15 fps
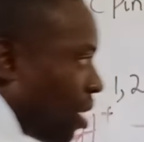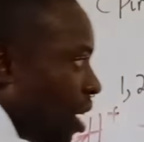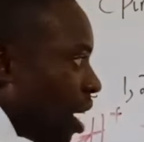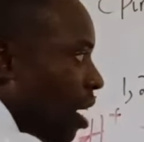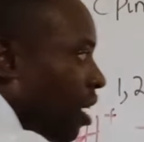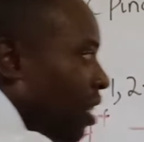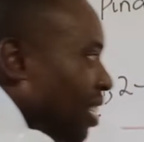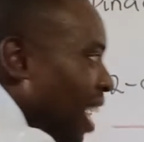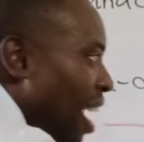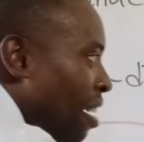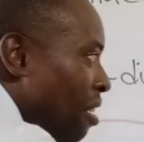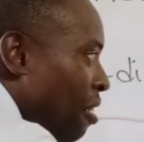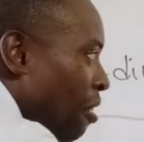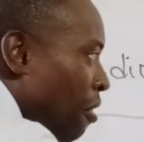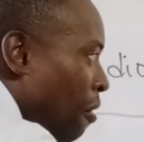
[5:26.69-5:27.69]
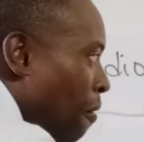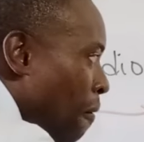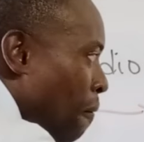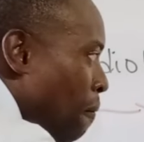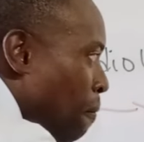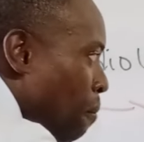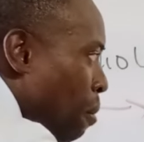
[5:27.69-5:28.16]
Okay, now
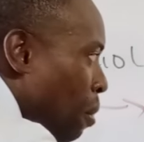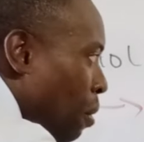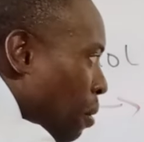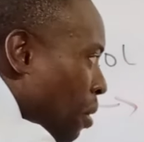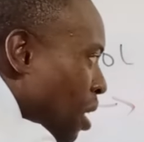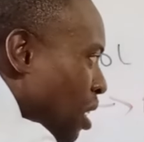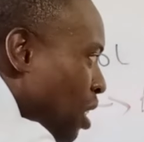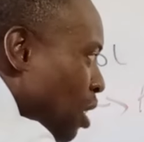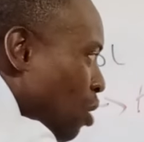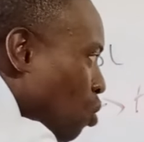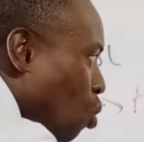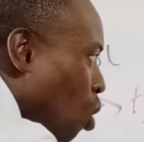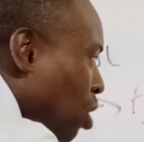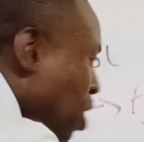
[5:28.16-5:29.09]
this is